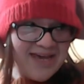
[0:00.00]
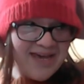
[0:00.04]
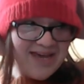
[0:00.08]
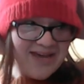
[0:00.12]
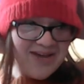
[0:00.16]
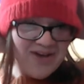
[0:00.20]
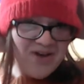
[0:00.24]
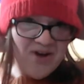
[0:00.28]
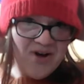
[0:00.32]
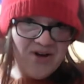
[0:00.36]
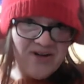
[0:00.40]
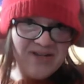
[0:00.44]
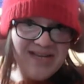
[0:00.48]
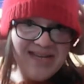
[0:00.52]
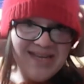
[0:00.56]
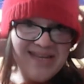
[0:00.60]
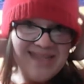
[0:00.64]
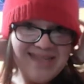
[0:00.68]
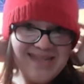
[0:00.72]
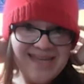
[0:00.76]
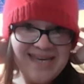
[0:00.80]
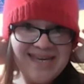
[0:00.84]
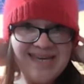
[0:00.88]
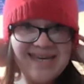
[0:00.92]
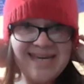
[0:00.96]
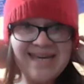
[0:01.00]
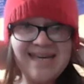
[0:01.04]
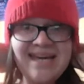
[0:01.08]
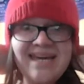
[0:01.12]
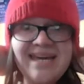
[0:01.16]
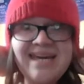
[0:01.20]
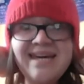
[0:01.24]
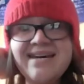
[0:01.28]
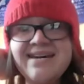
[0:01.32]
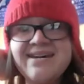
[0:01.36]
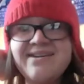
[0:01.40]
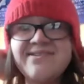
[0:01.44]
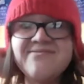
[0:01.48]
cardigan that I
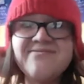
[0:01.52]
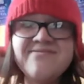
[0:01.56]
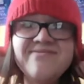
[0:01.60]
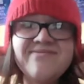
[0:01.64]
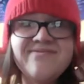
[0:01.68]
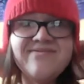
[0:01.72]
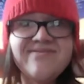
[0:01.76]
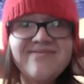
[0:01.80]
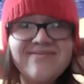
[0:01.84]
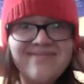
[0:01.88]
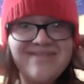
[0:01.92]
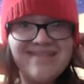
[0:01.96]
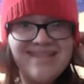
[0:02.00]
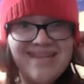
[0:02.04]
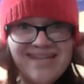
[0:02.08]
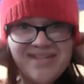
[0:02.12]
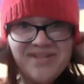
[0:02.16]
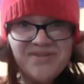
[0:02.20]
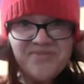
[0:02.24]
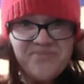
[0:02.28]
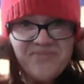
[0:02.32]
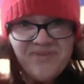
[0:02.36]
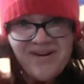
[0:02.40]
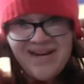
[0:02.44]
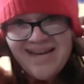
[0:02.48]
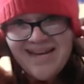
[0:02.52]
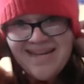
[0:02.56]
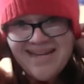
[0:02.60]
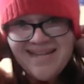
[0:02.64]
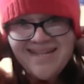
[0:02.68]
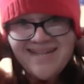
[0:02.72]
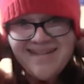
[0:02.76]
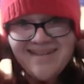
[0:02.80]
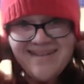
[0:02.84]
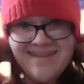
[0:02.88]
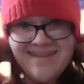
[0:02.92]
have that's red.